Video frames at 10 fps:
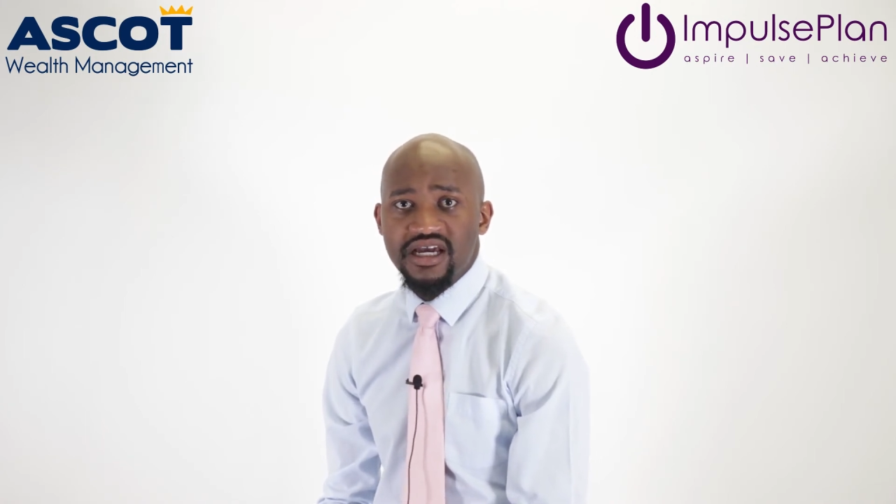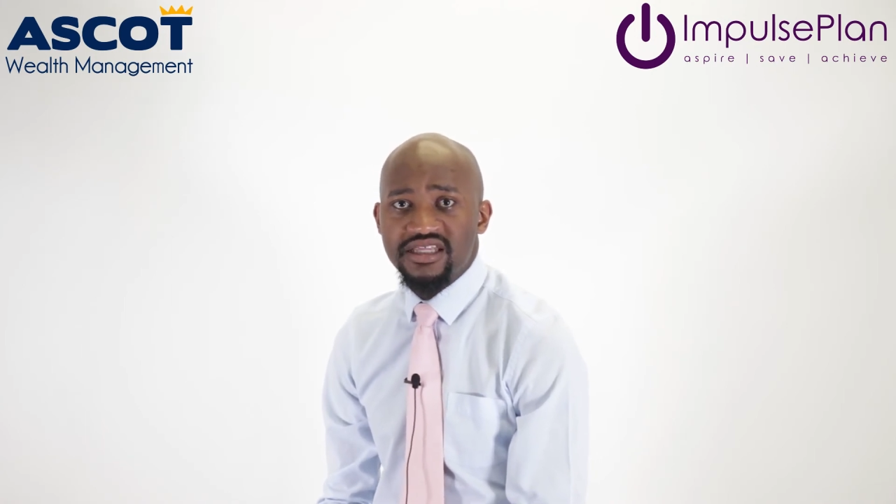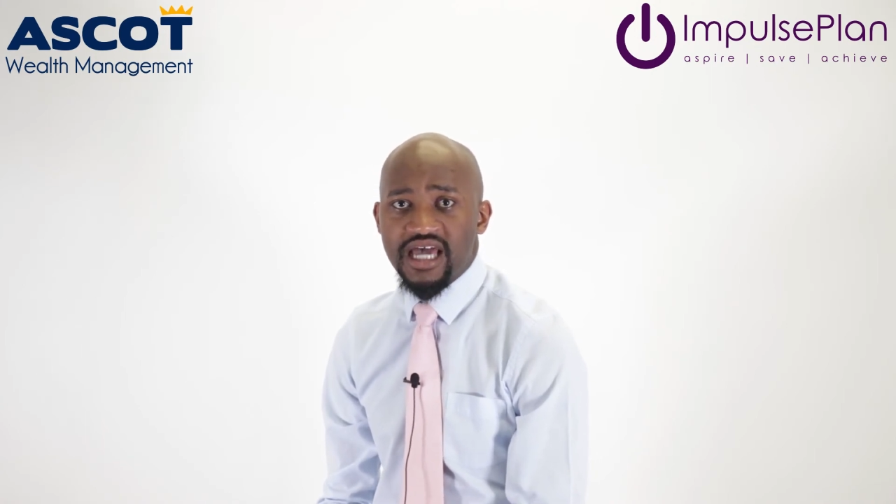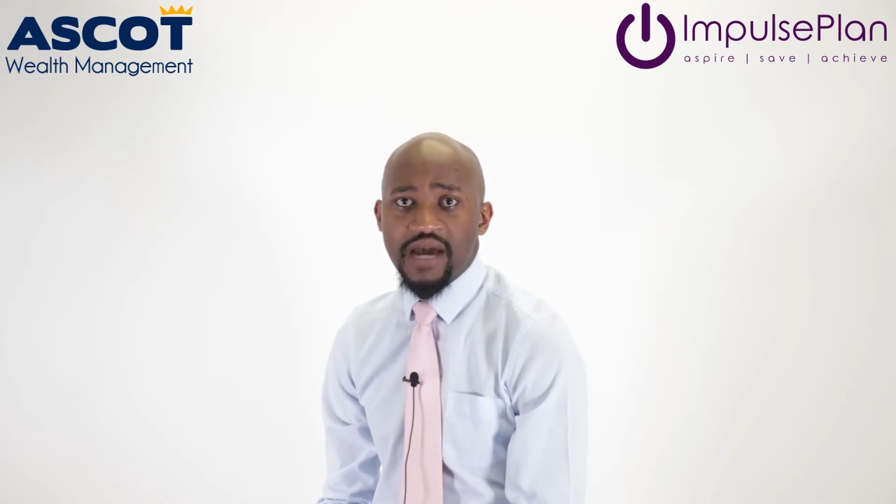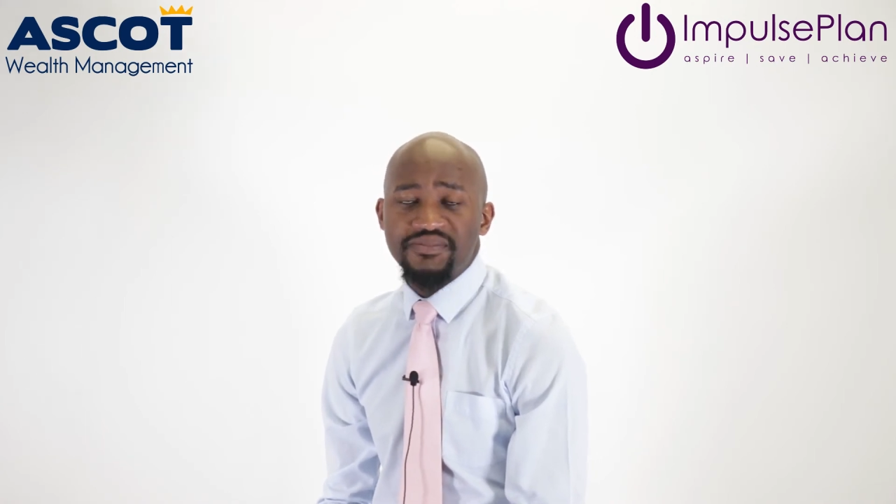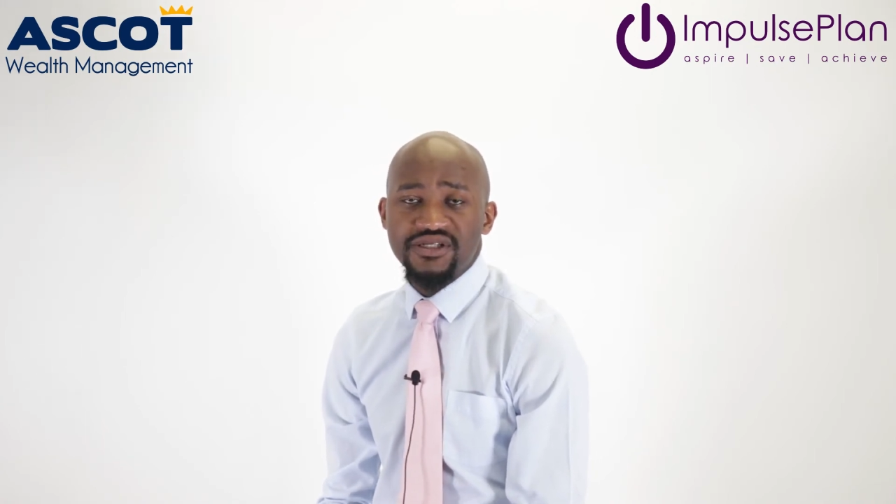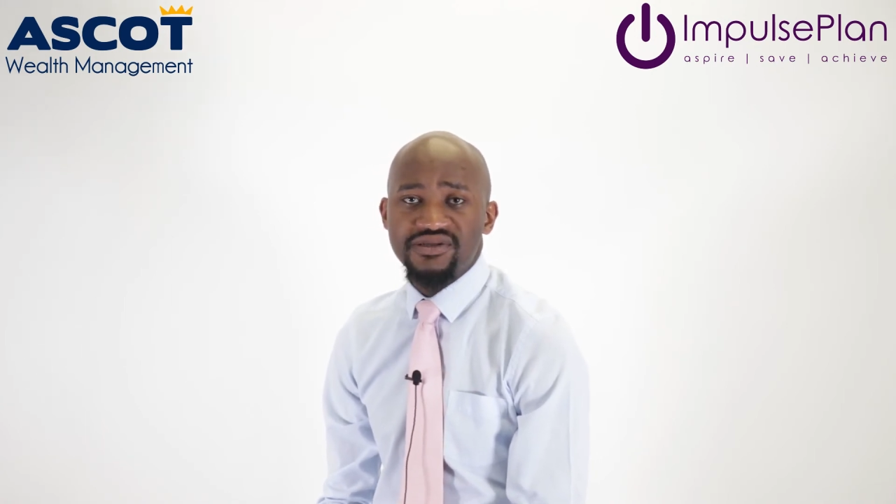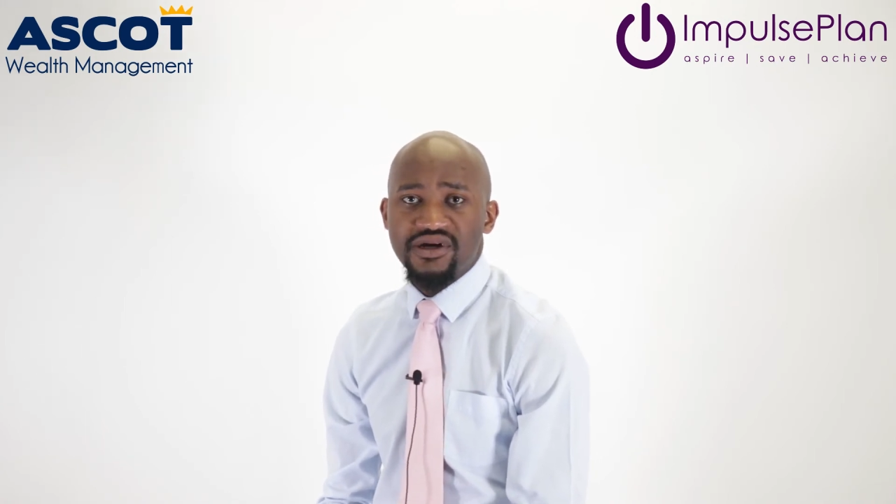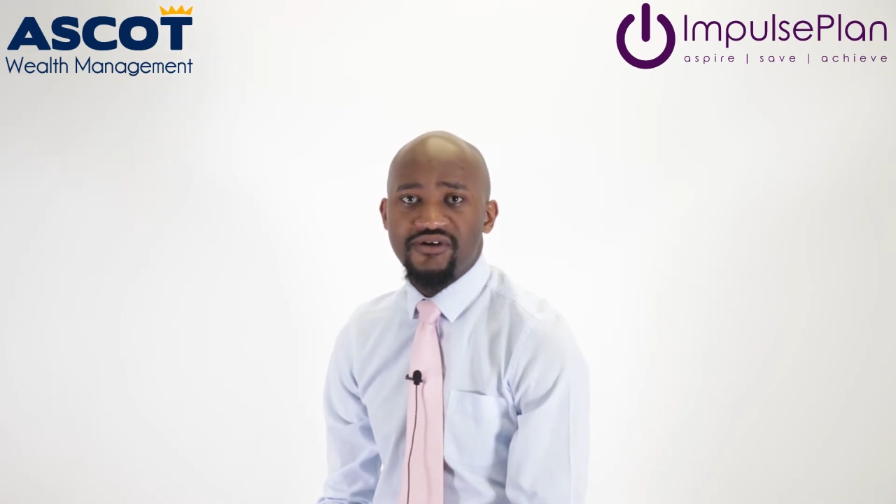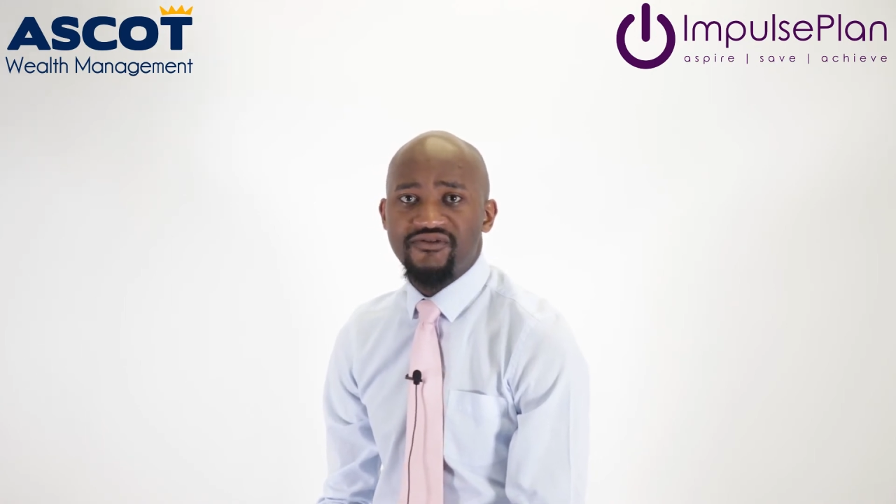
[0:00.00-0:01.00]
The
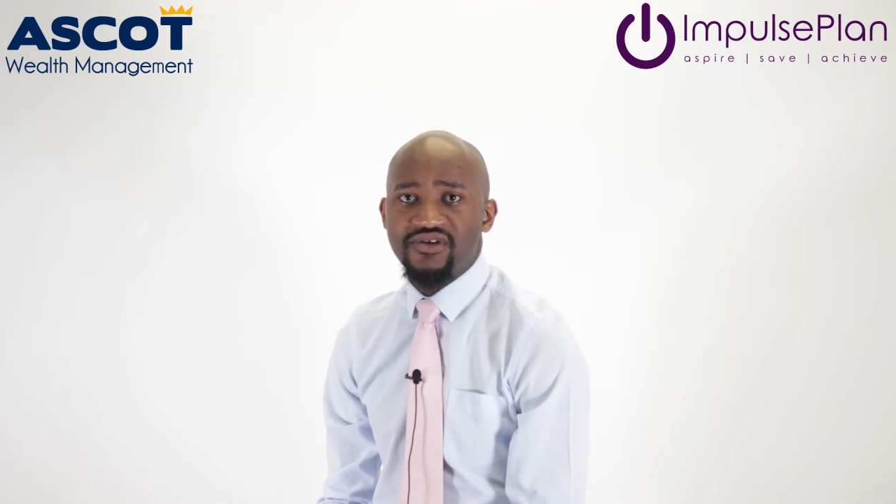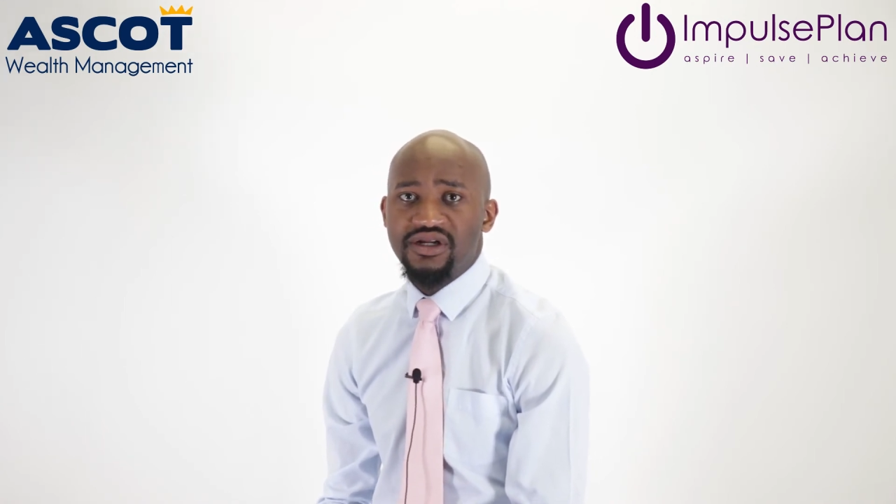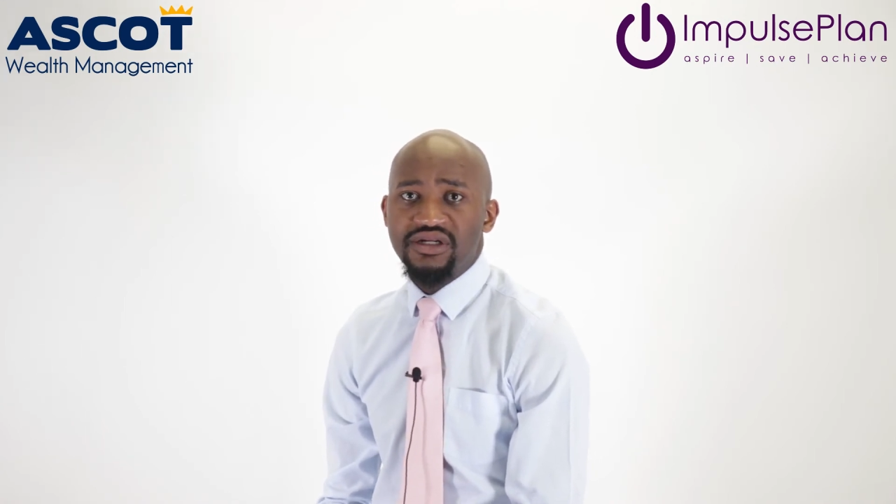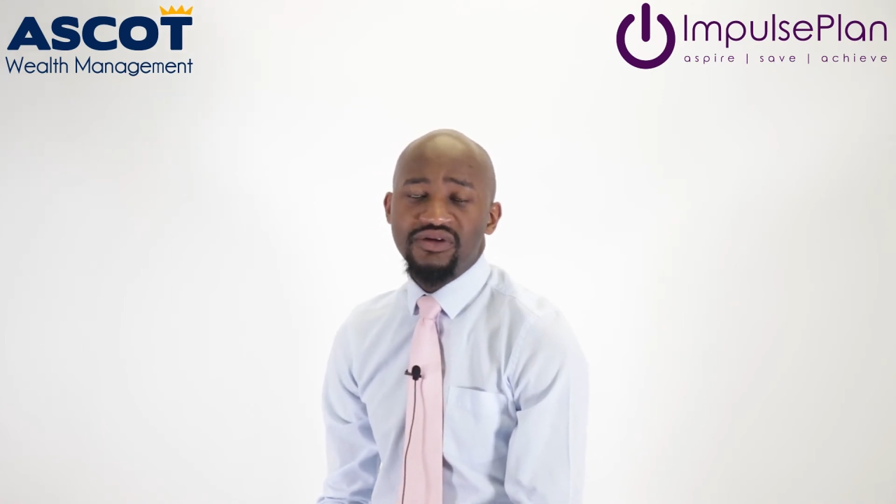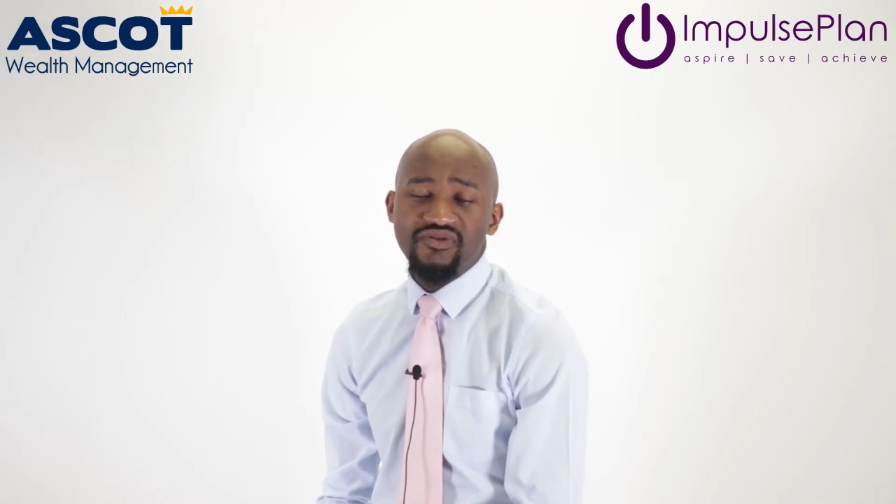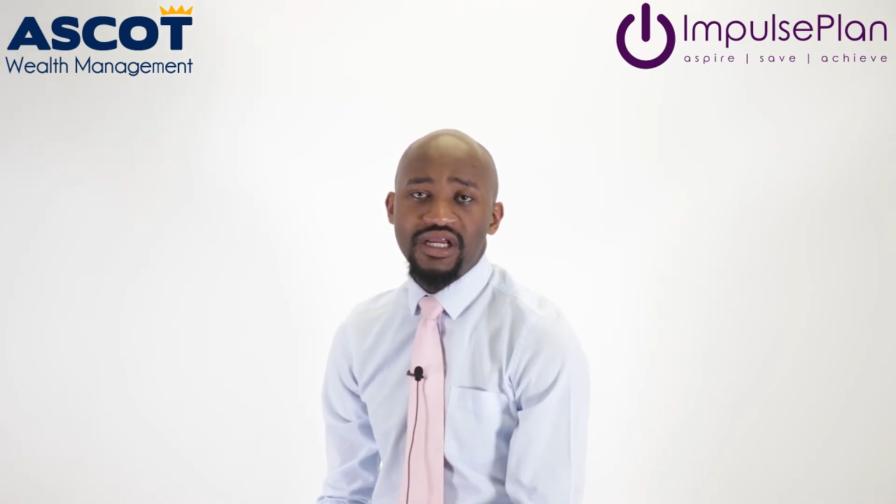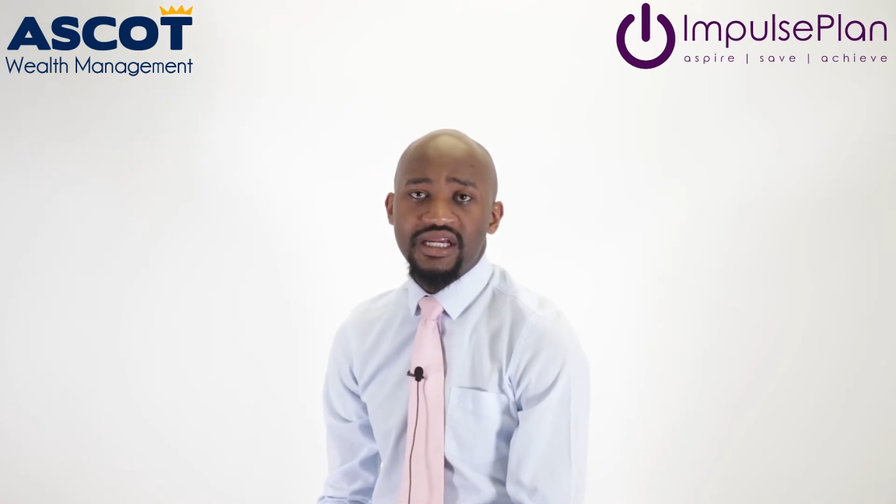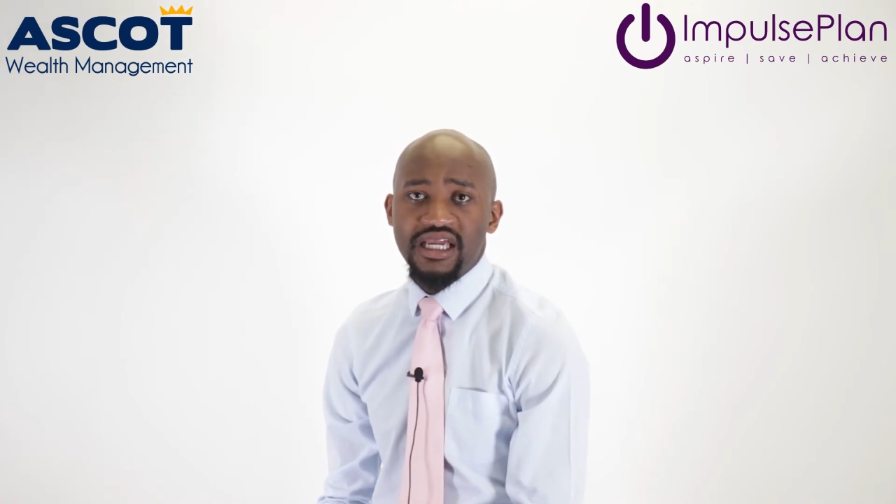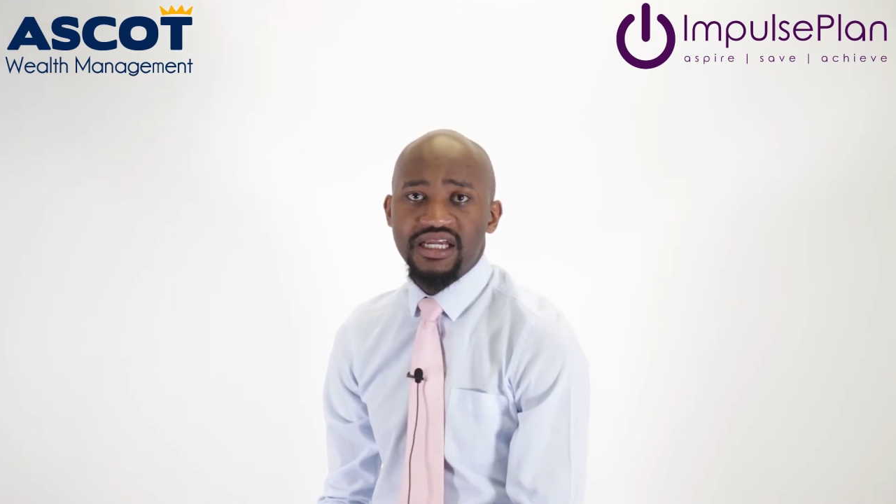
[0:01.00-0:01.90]
absence of really